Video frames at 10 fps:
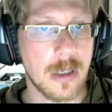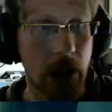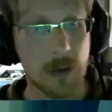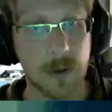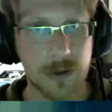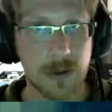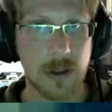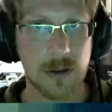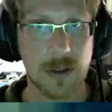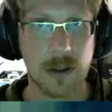I want to show
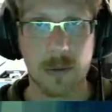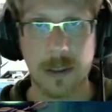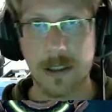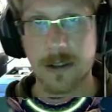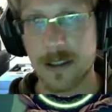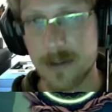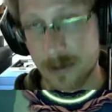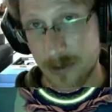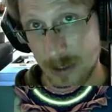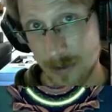you a single player
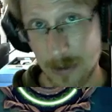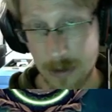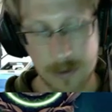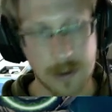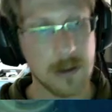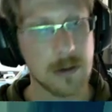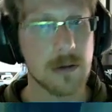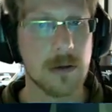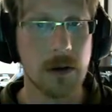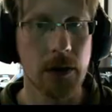until Jason gets here.
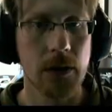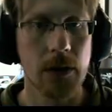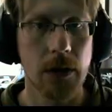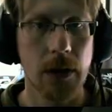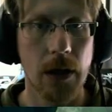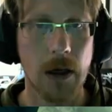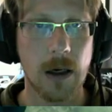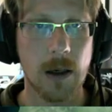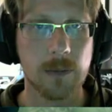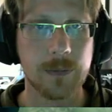
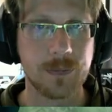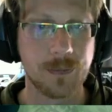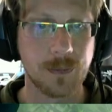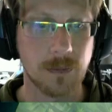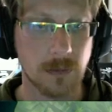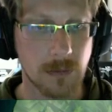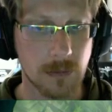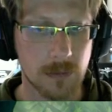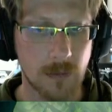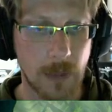Alright,
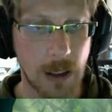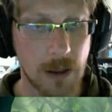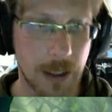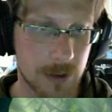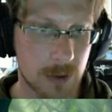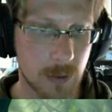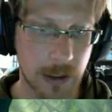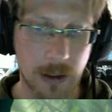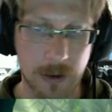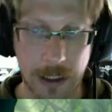so we're
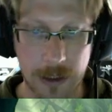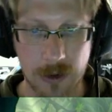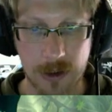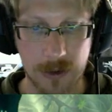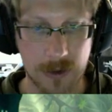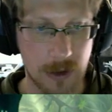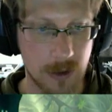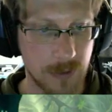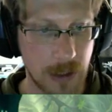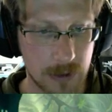going to go ahead. You can see
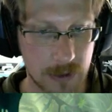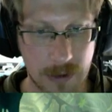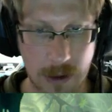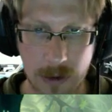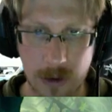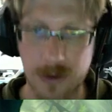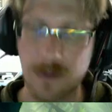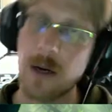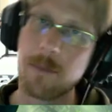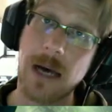you've got solo, you've
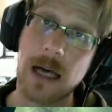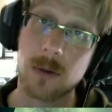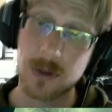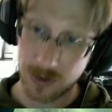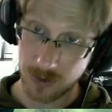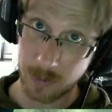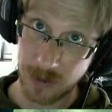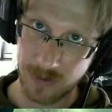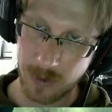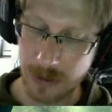got battle, which is your
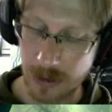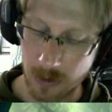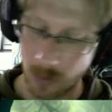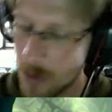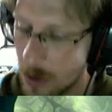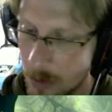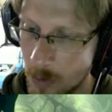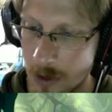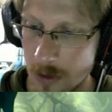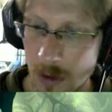PvP or
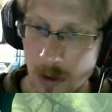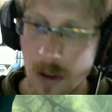one-on-one.